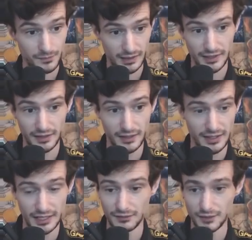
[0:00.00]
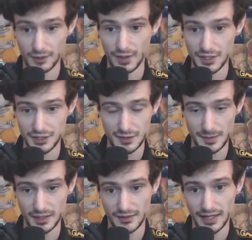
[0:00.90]
I like how they kind of took a positive
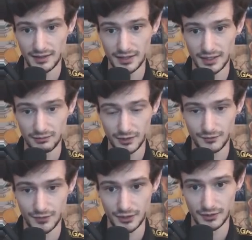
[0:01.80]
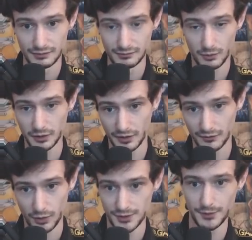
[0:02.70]
spin on that. Good for you, and what are you looking
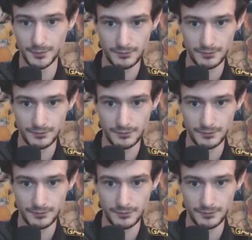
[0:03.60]
forward to?